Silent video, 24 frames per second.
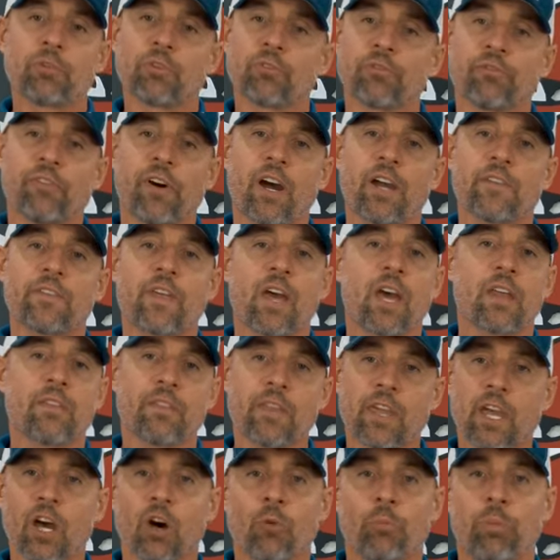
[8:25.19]
You'll find that in
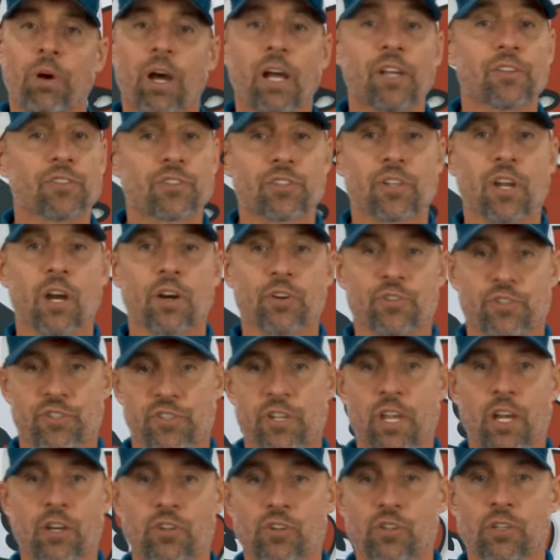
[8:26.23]
the Alpinestar
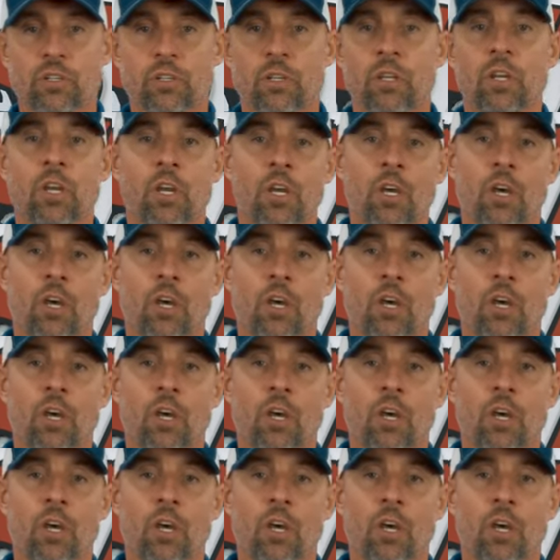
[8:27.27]
section